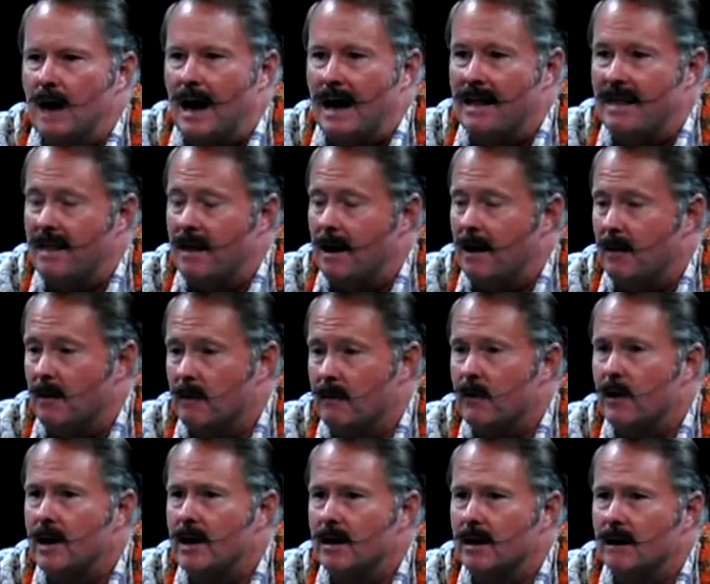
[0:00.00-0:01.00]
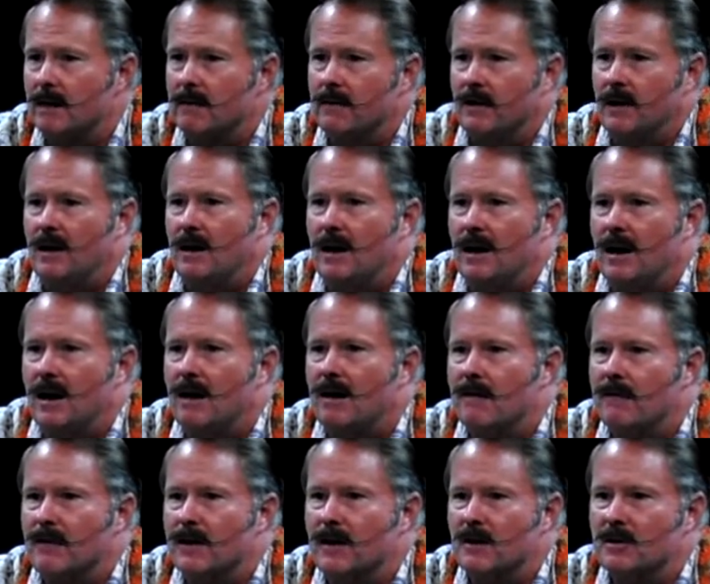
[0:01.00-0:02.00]
I'm afraid
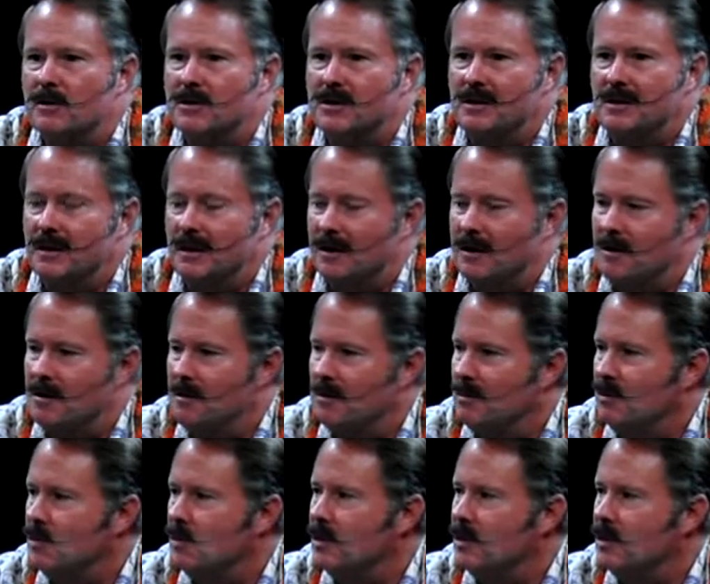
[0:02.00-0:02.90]
of their